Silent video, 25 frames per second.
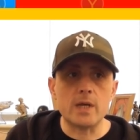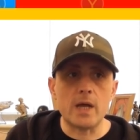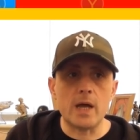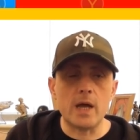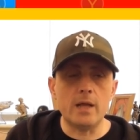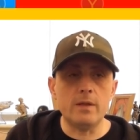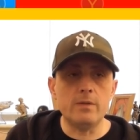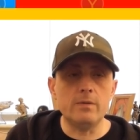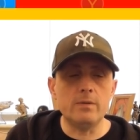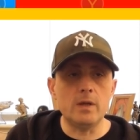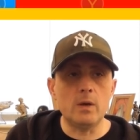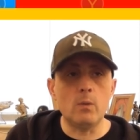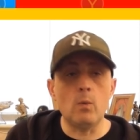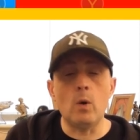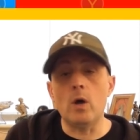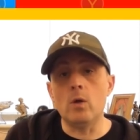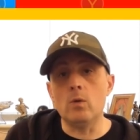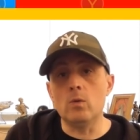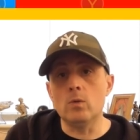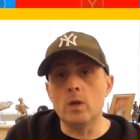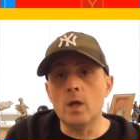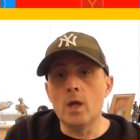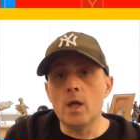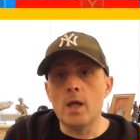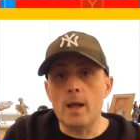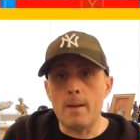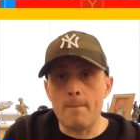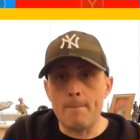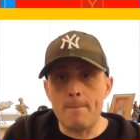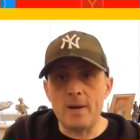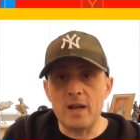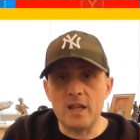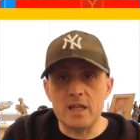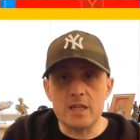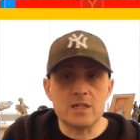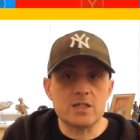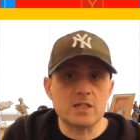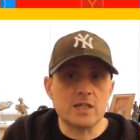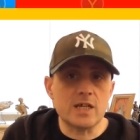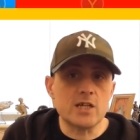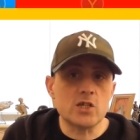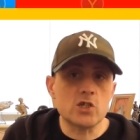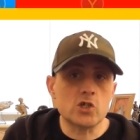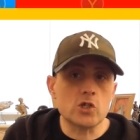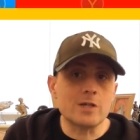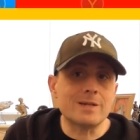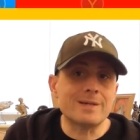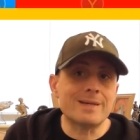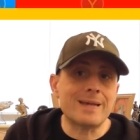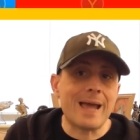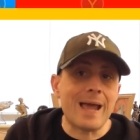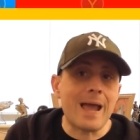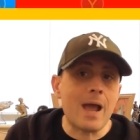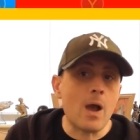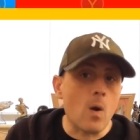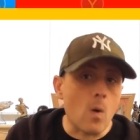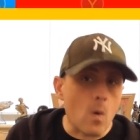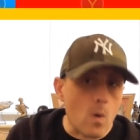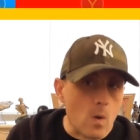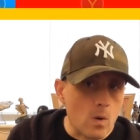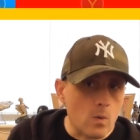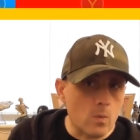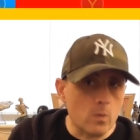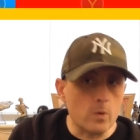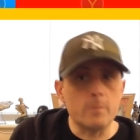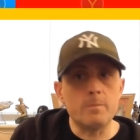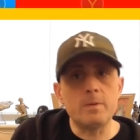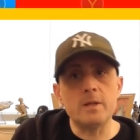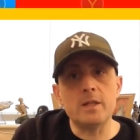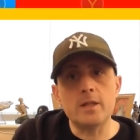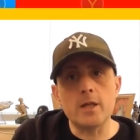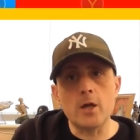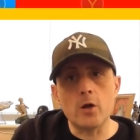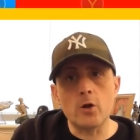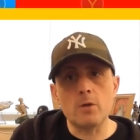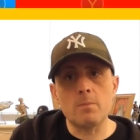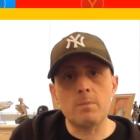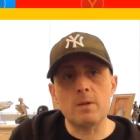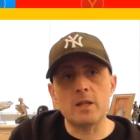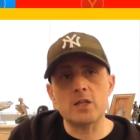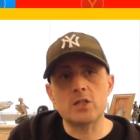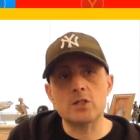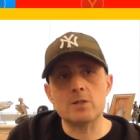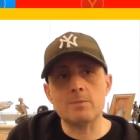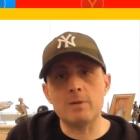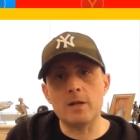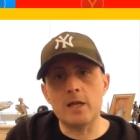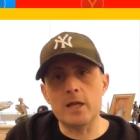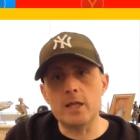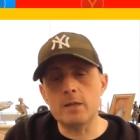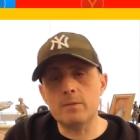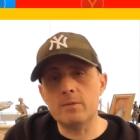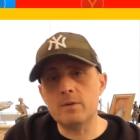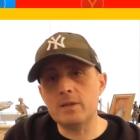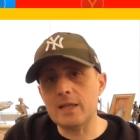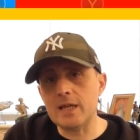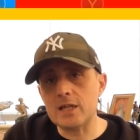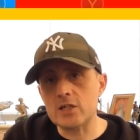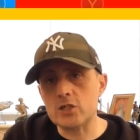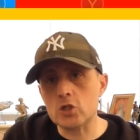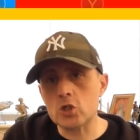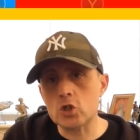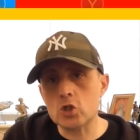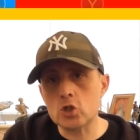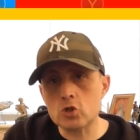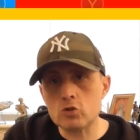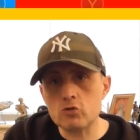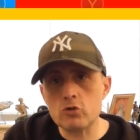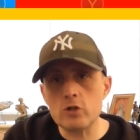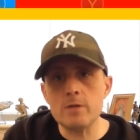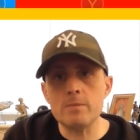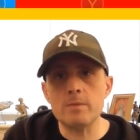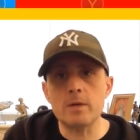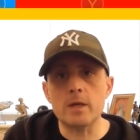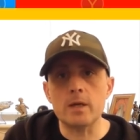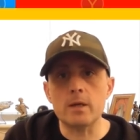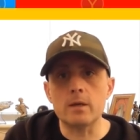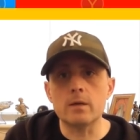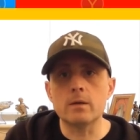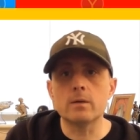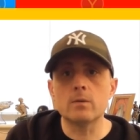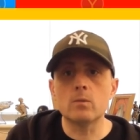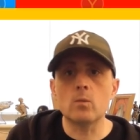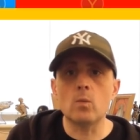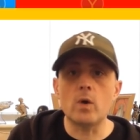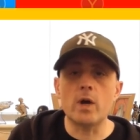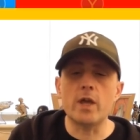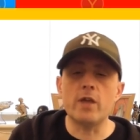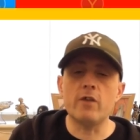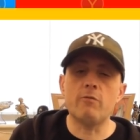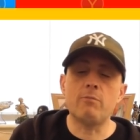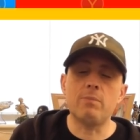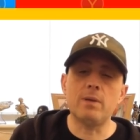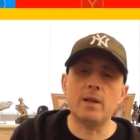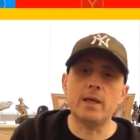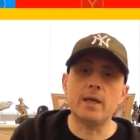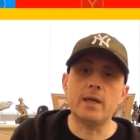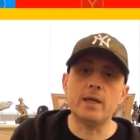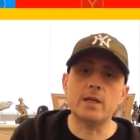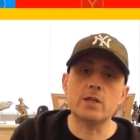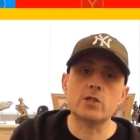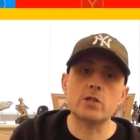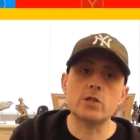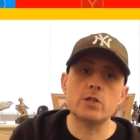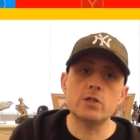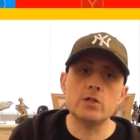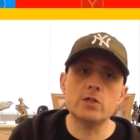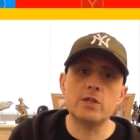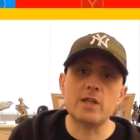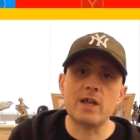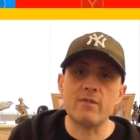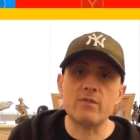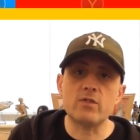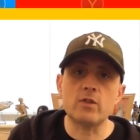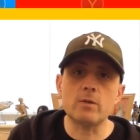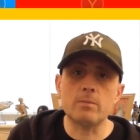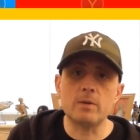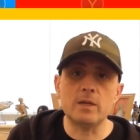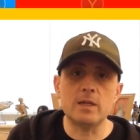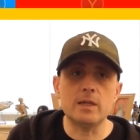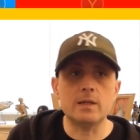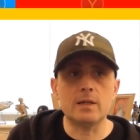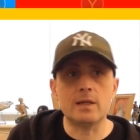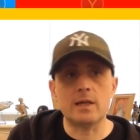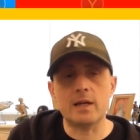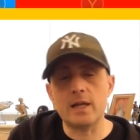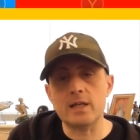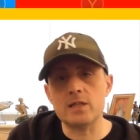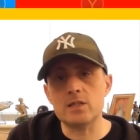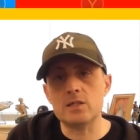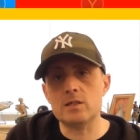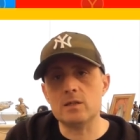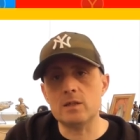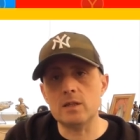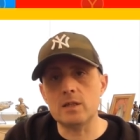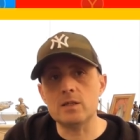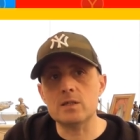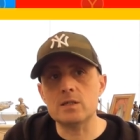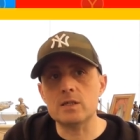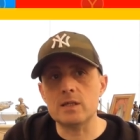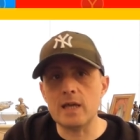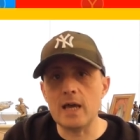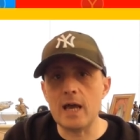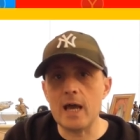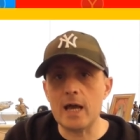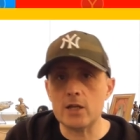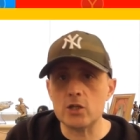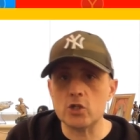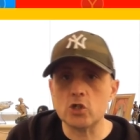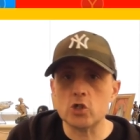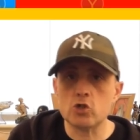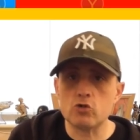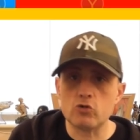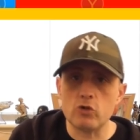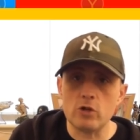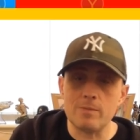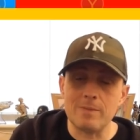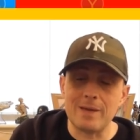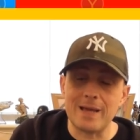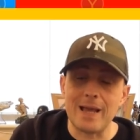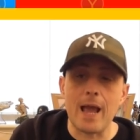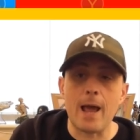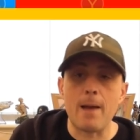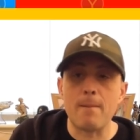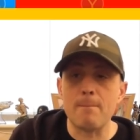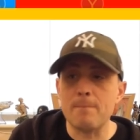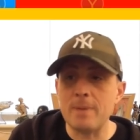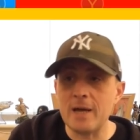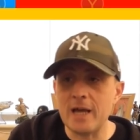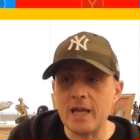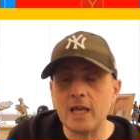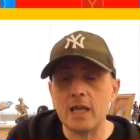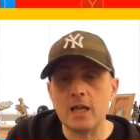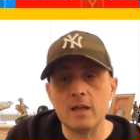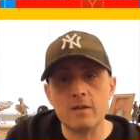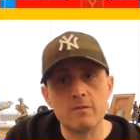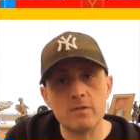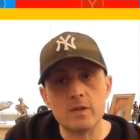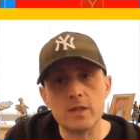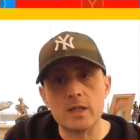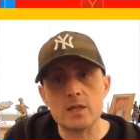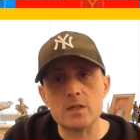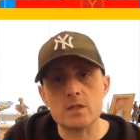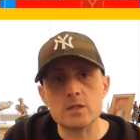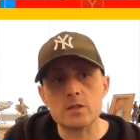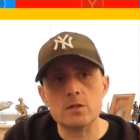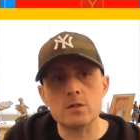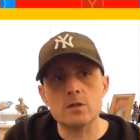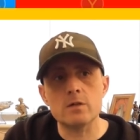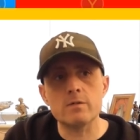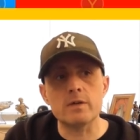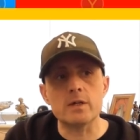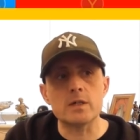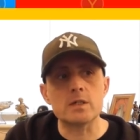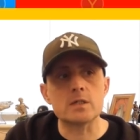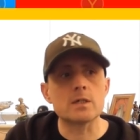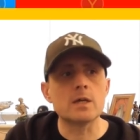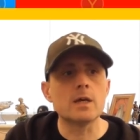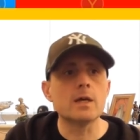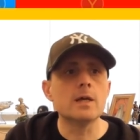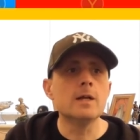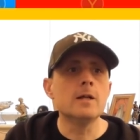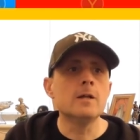And well, PlayStation Now would be the only place to play them, and that's a streaming way of playing. So you'd have to be connected to the internet and streaming and paying for that service.